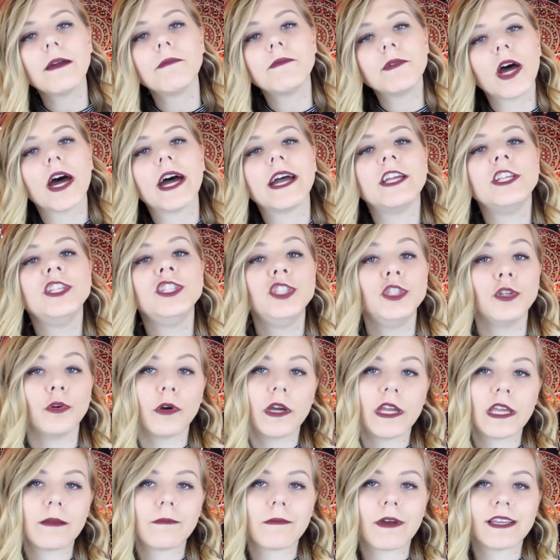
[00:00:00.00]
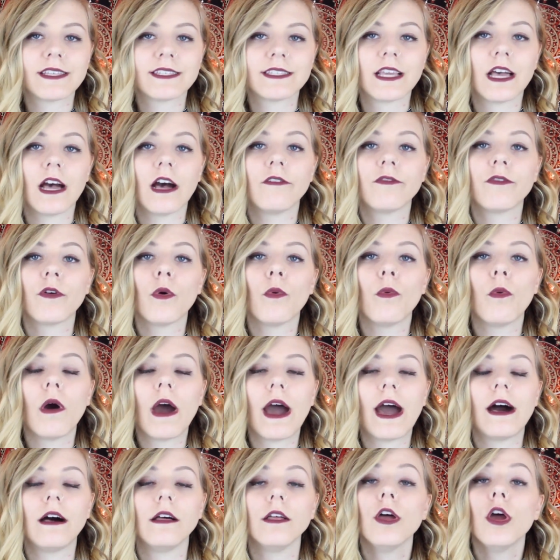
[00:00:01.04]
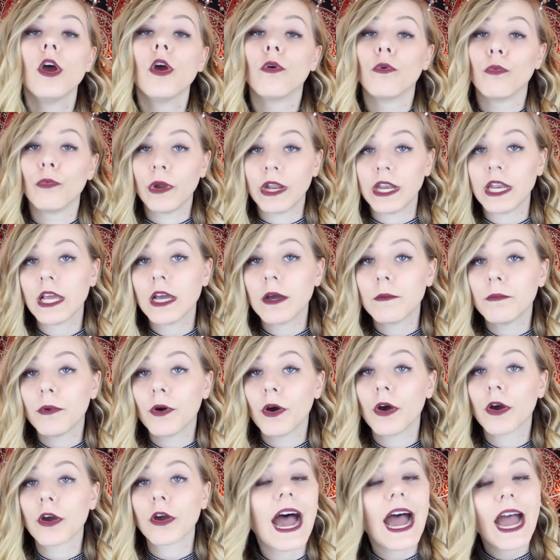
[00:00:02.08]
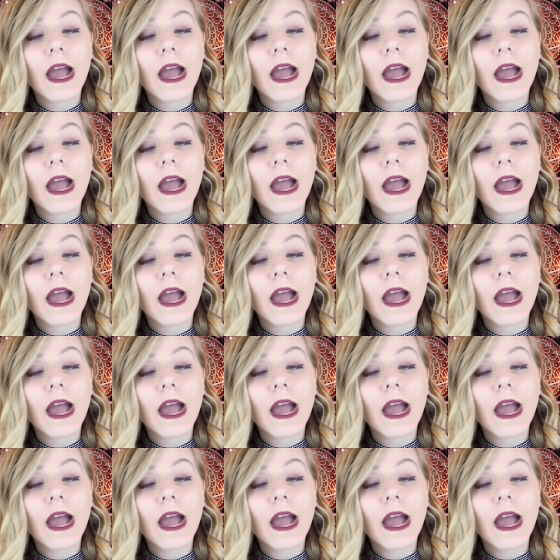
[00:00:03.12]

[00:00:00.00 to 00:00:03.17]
am not enjoying myself while reading a book,